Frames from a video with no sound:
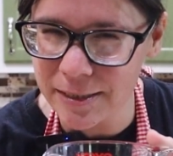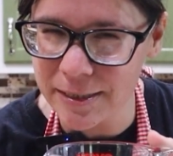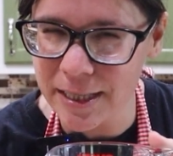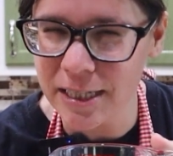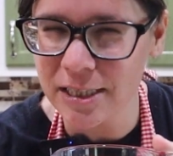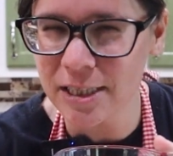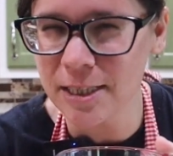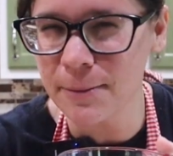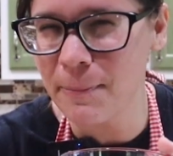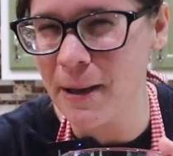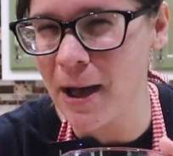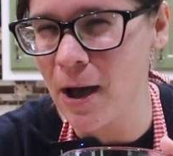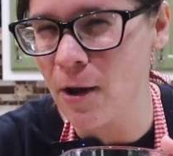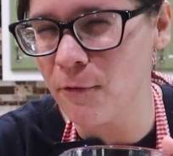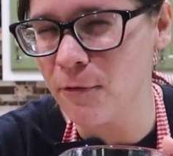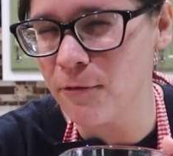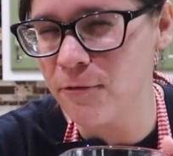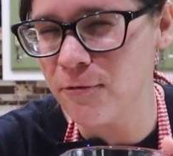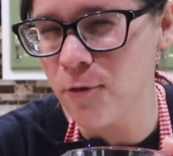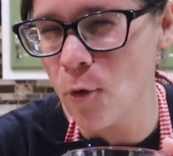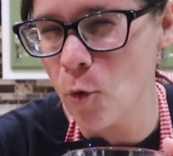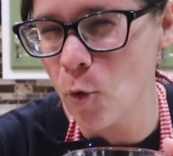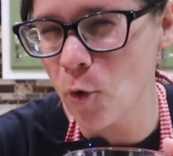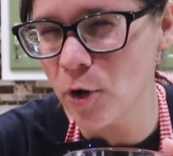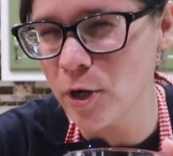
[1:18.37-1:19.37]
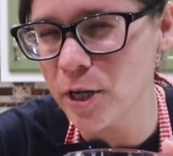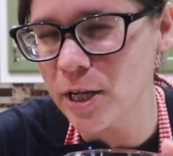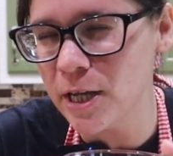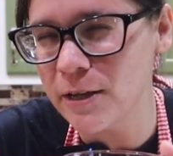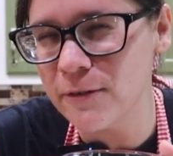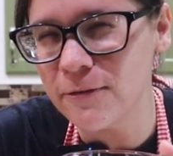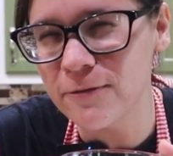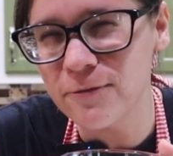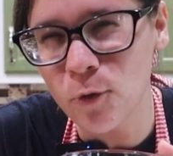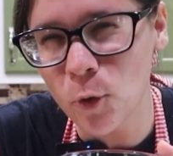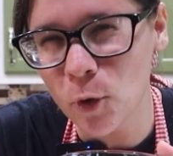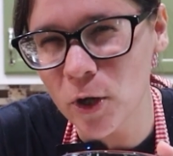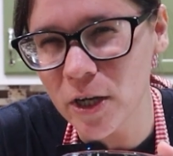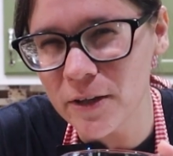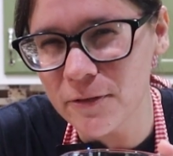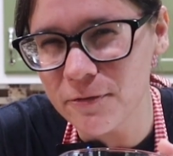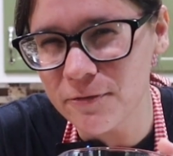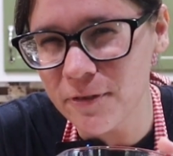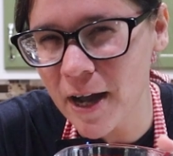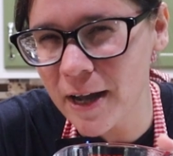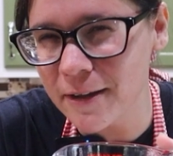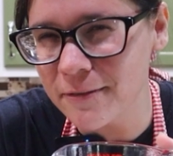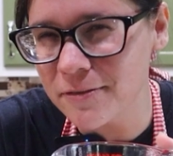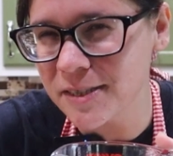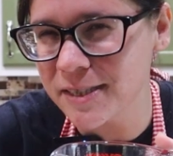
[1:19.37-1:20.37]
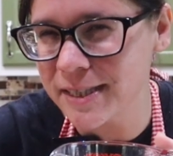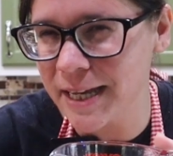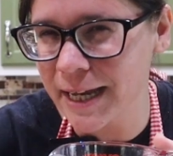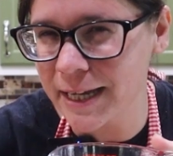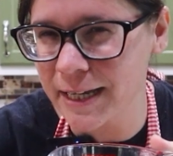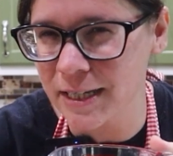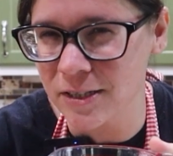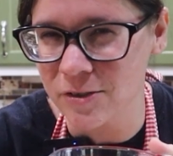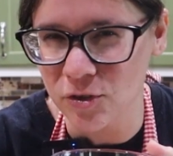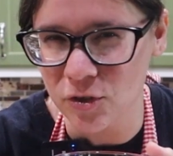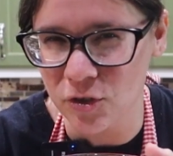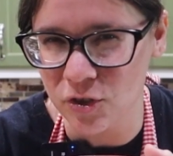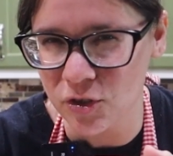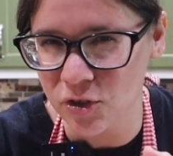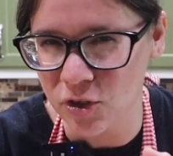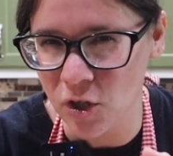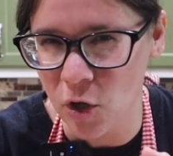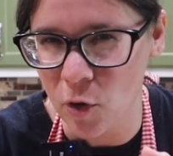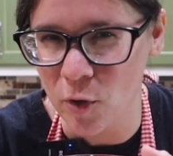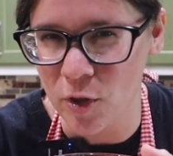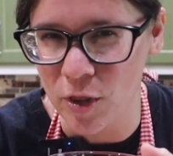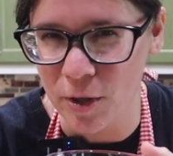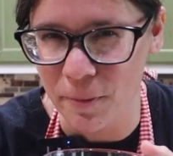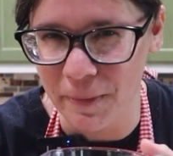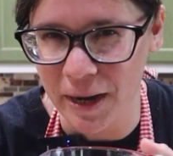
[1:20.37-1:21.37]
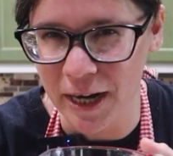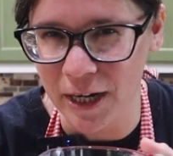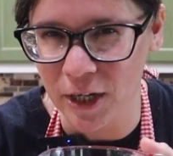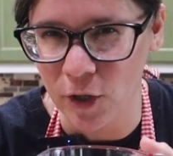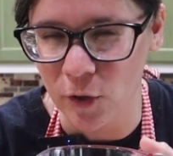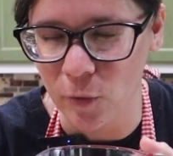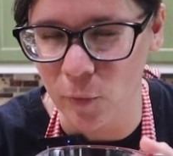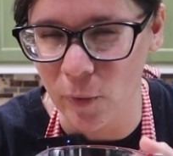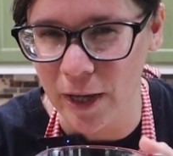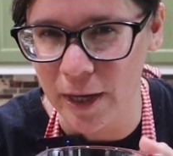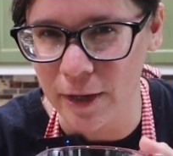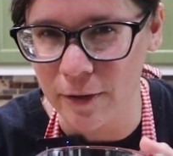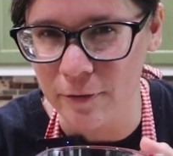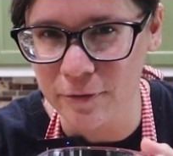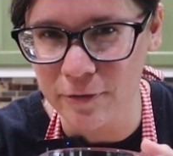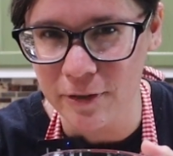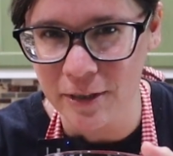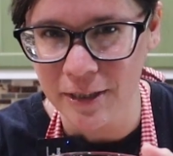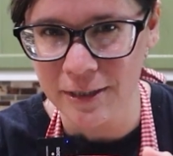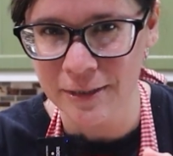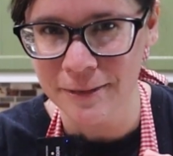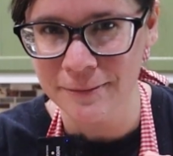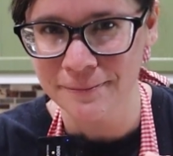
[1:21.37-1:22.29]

That's about 45 seconds or so in the microwave.